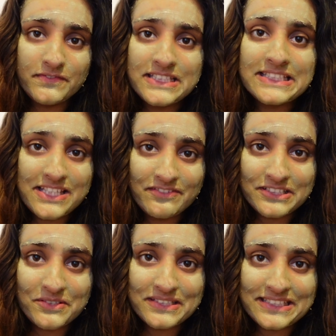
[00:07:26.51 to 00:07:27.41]
to see the
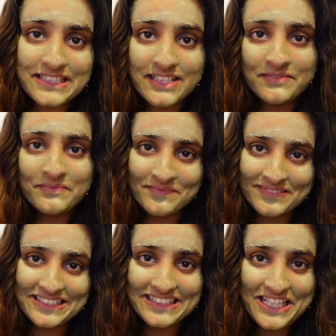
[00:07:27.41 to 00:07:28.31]
results.
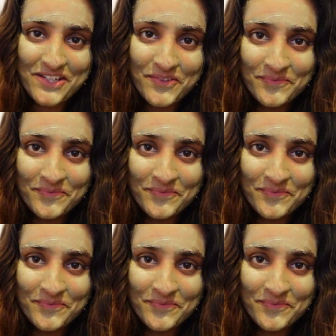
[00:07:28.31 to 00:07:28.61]
See you.